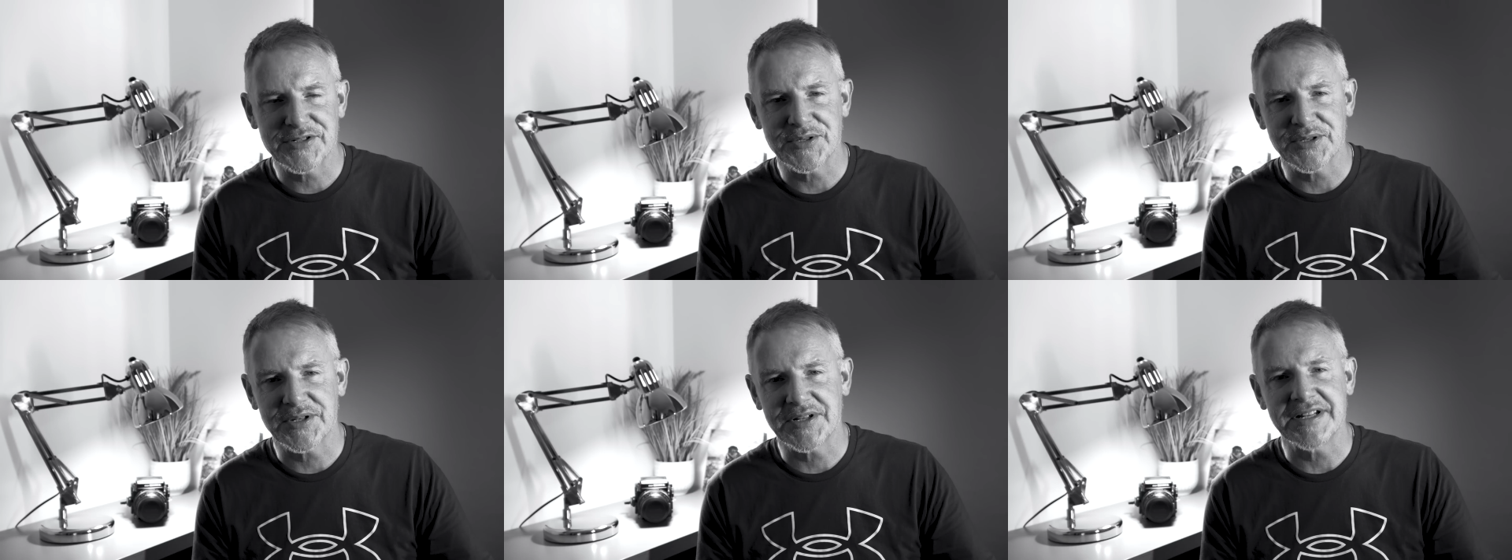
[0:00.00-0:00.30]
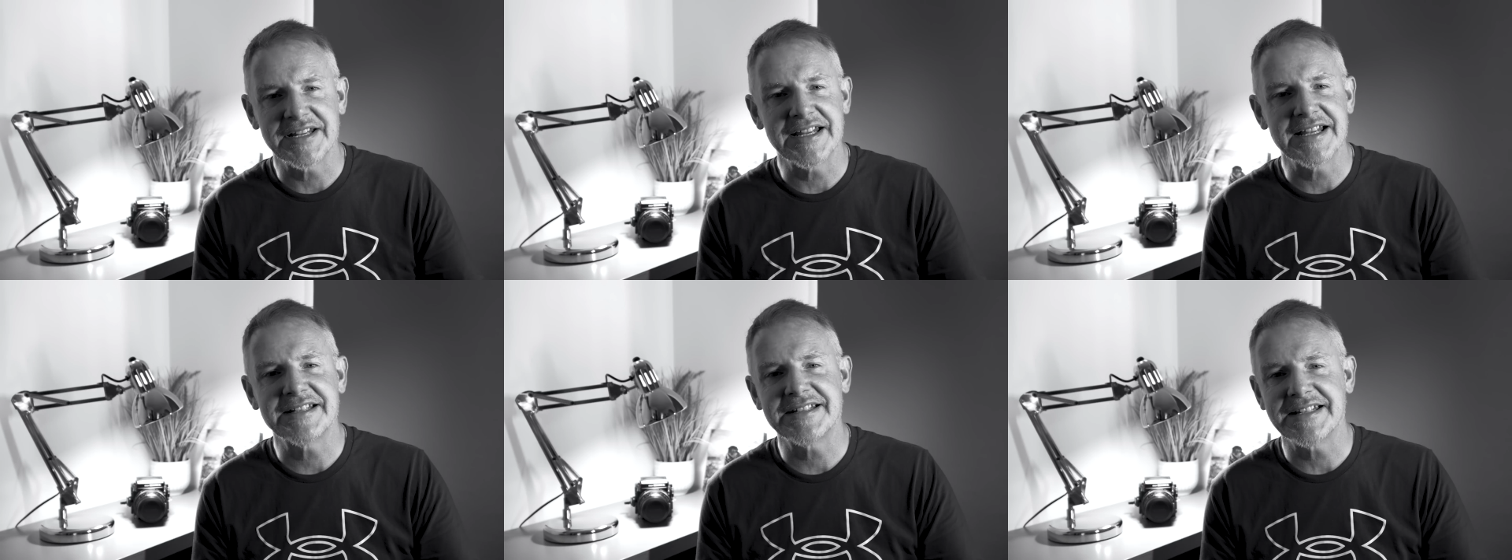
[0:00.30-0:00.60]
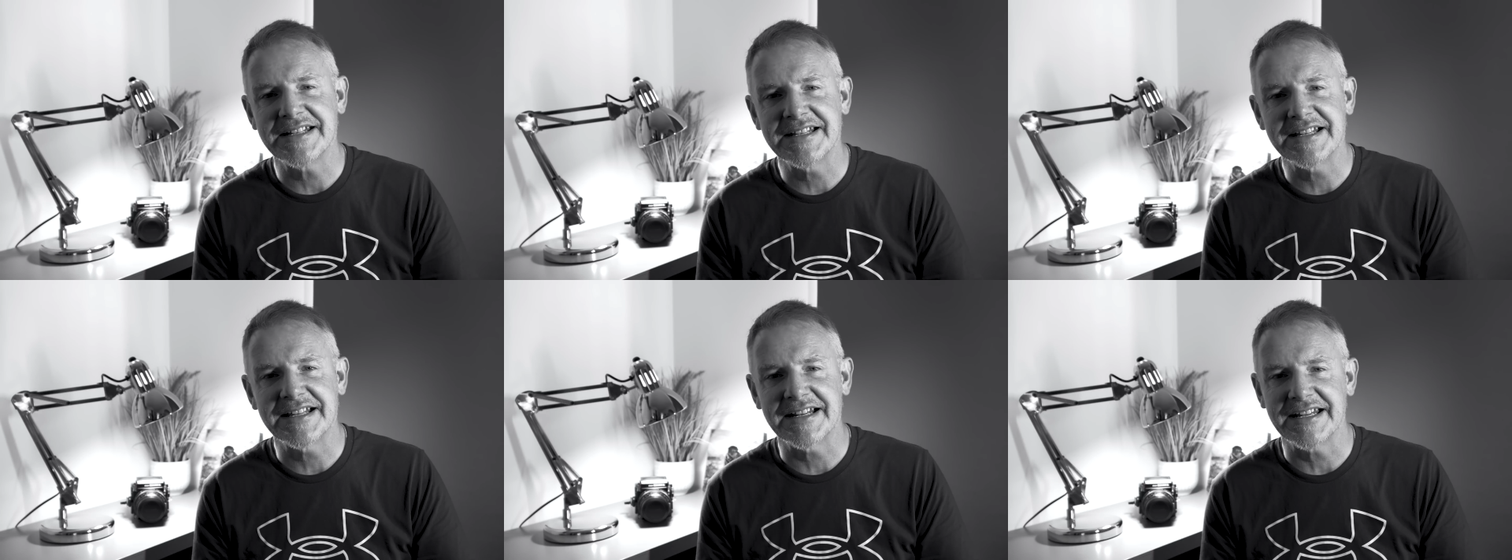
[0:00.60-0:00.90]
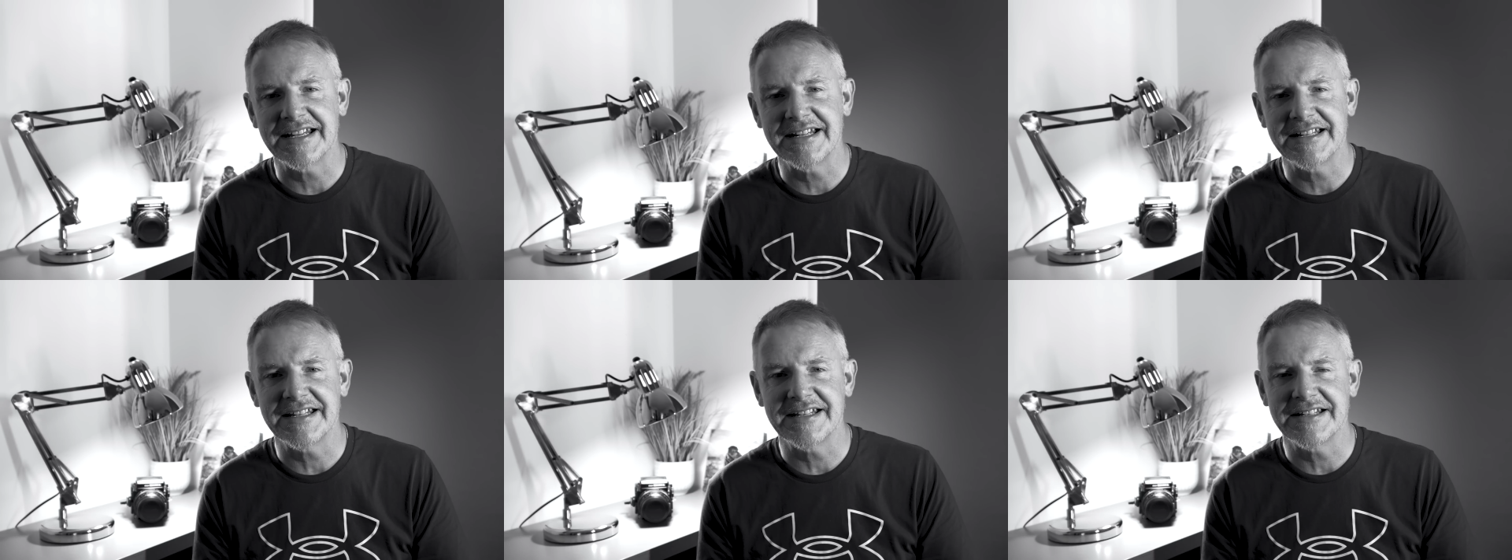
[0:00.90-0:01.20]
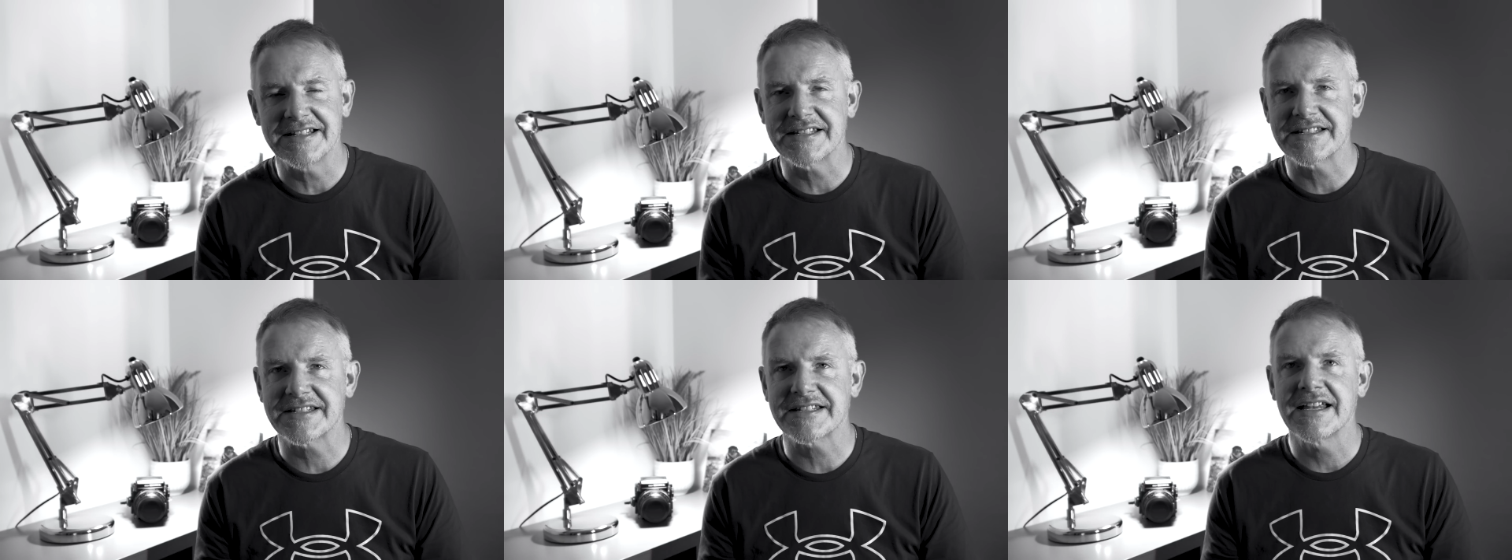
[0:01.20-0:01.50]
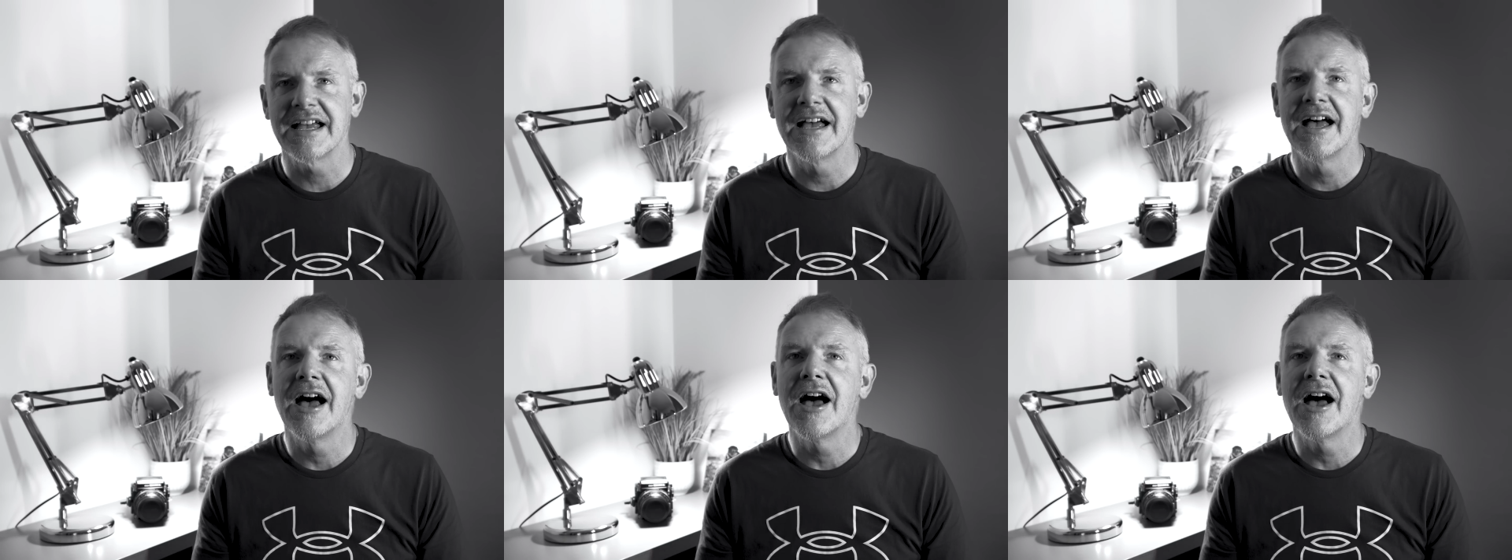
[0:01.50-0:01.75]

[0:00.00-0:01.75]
to creating gradients